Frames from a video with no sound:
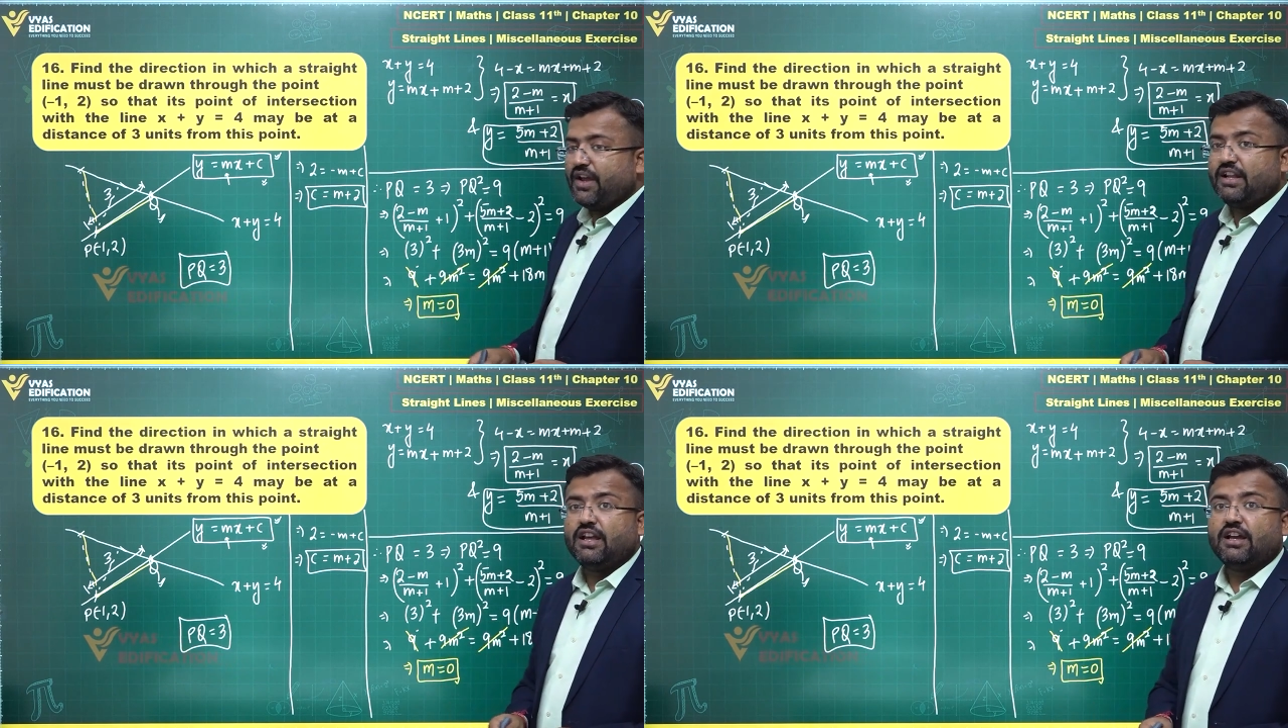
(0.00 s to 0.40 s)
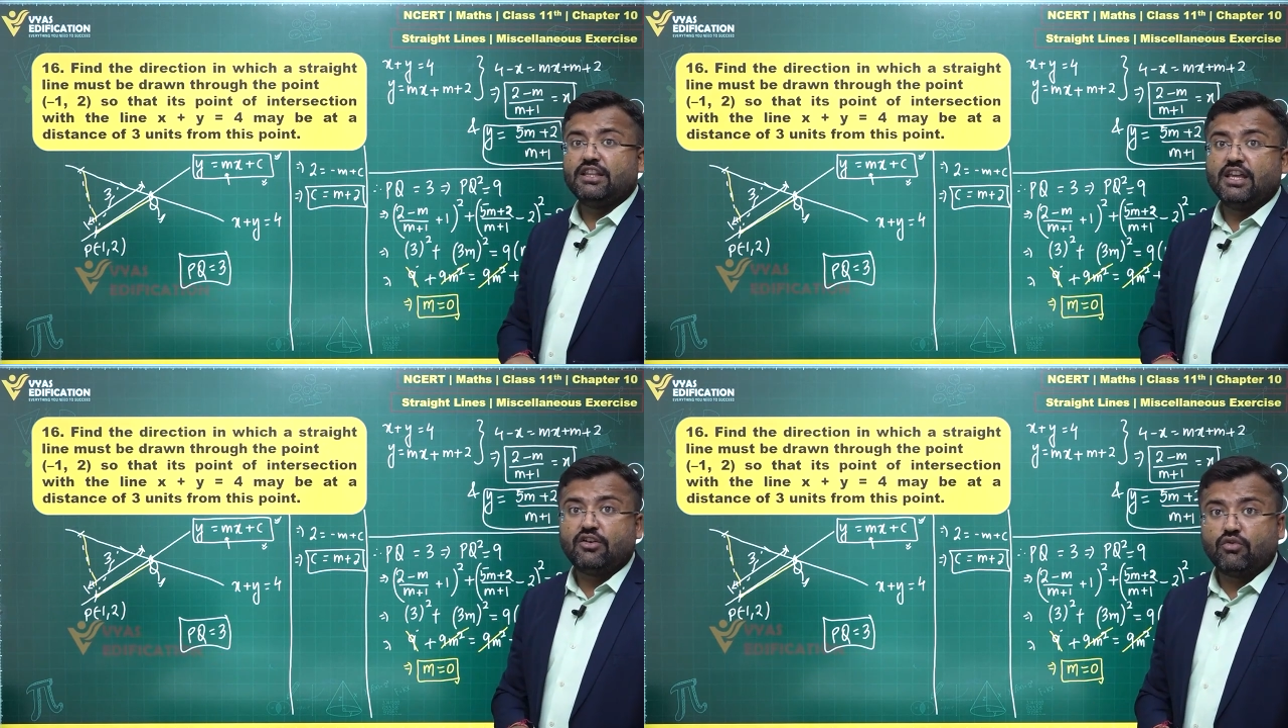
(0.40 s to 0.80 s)
when
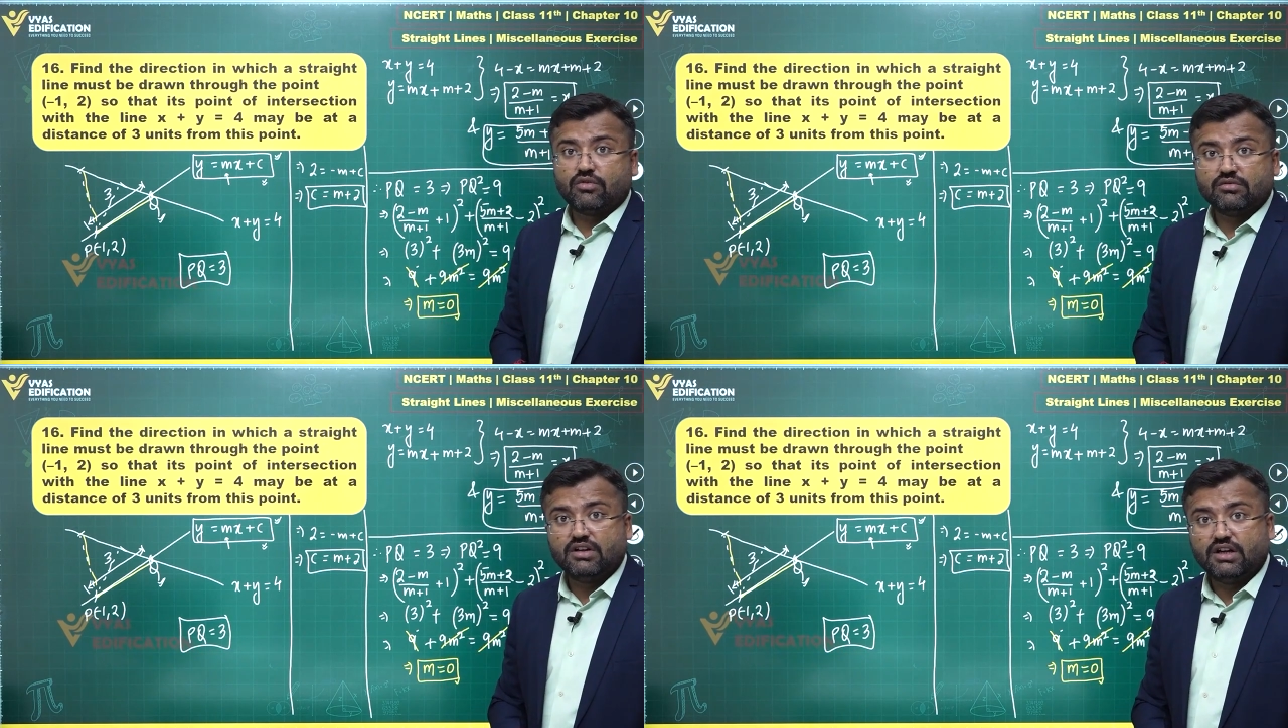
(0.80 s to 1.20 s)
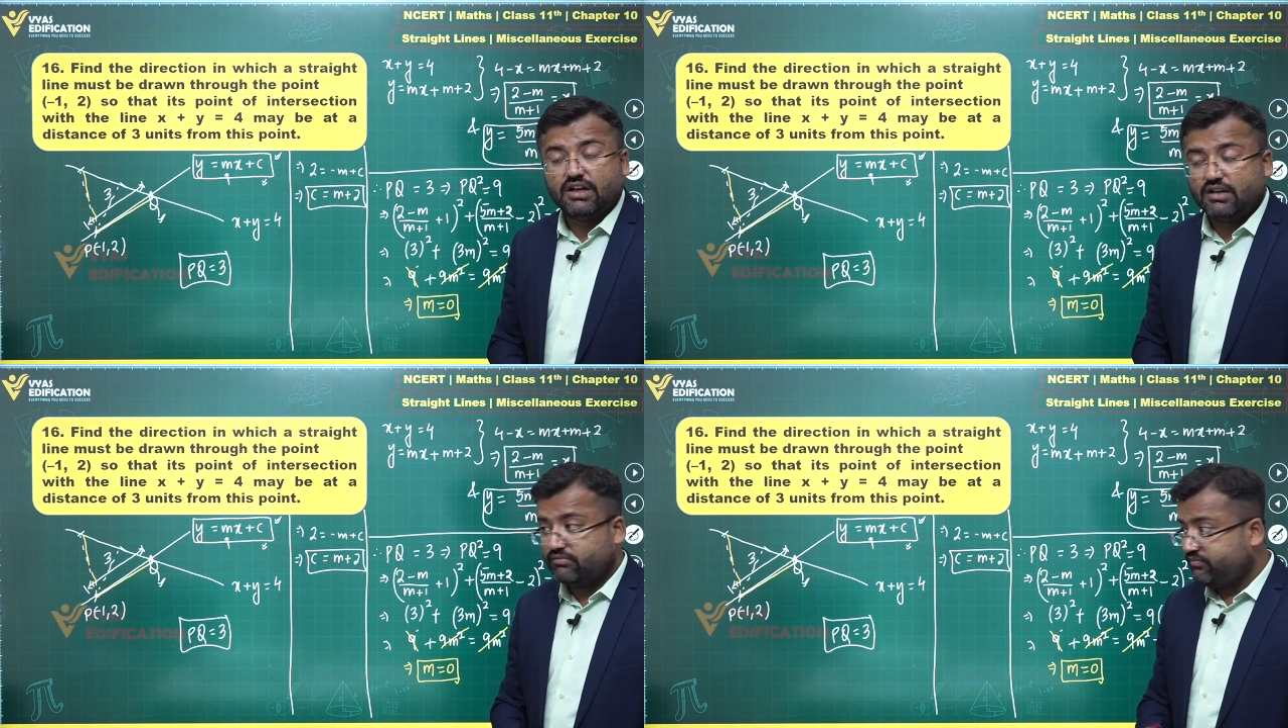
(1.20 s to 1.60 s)
the
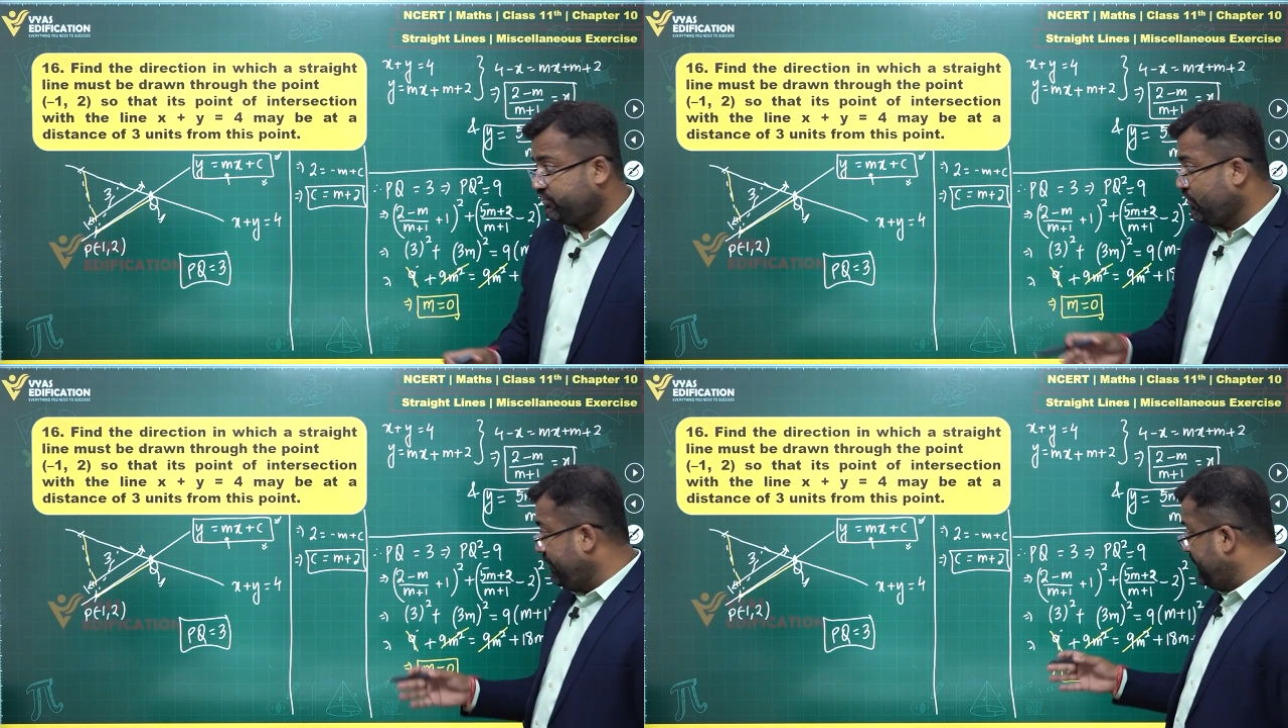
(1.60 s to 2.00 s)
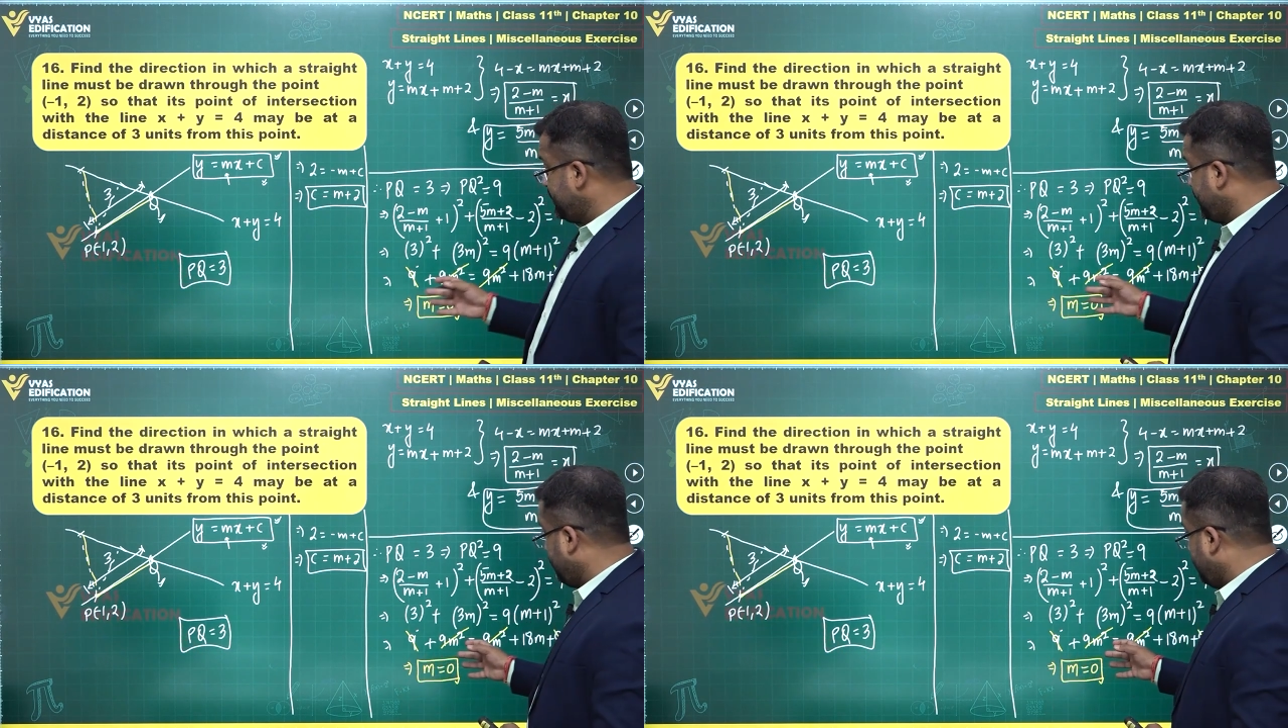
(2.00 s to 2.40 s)
uh,
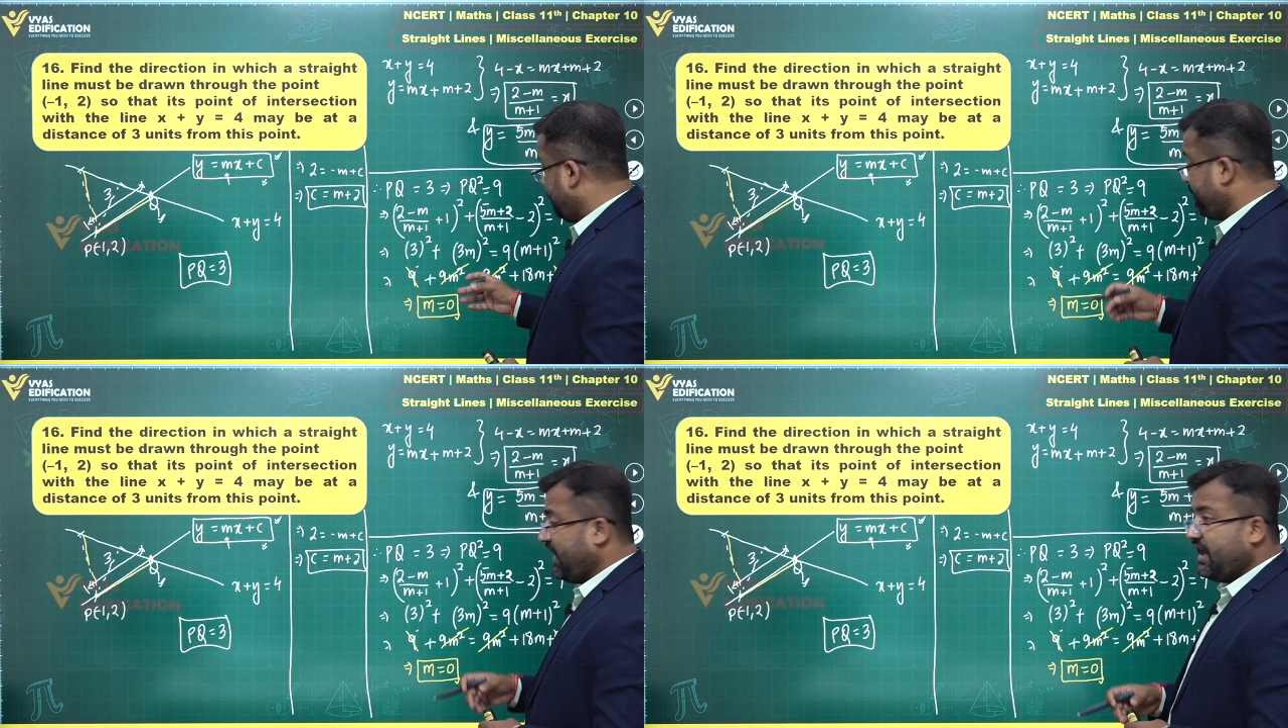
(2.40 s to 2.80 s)
coefficient of